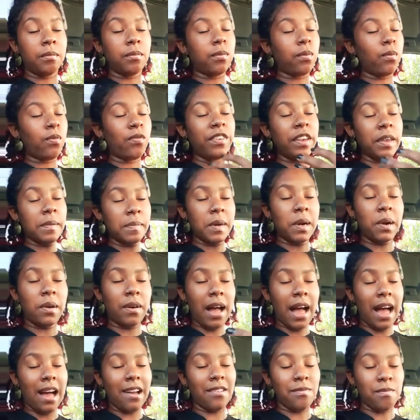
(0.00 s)
Female
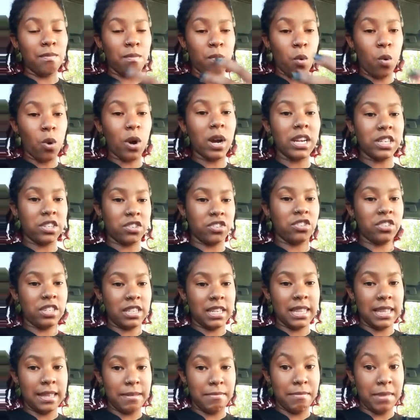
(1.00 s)
have more
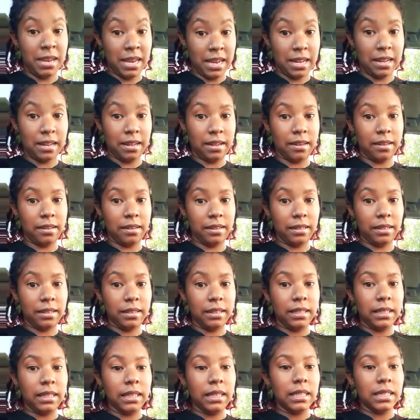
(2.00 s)
estrogen than men.
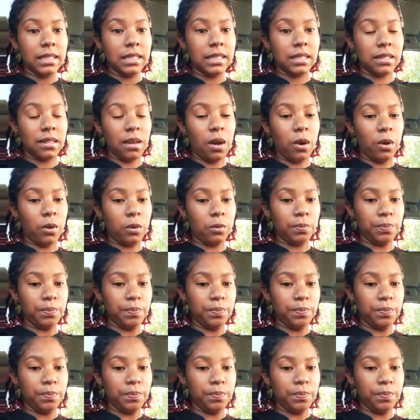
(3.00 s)
So